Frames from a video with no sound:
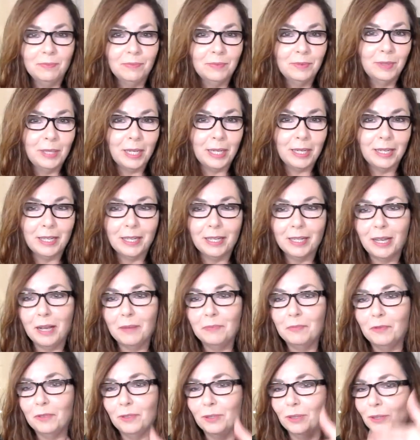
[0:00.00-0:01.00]
getting
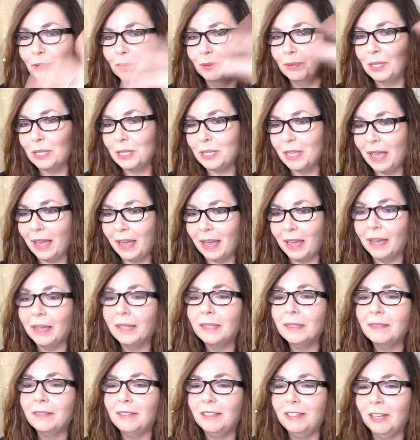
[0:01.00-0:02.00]
up for
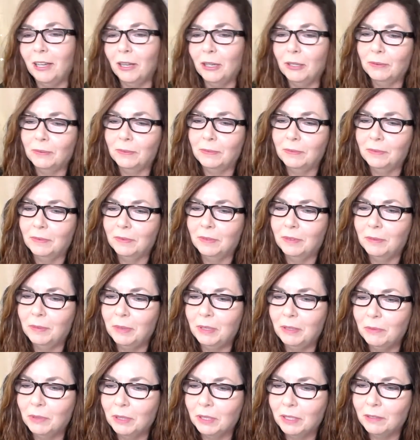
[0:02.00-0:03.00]
snacks, you know, it'd
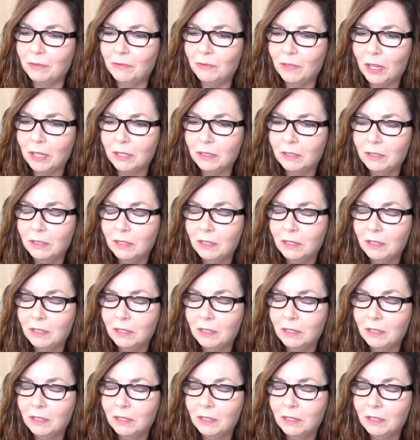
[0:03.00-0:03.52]
be really fun.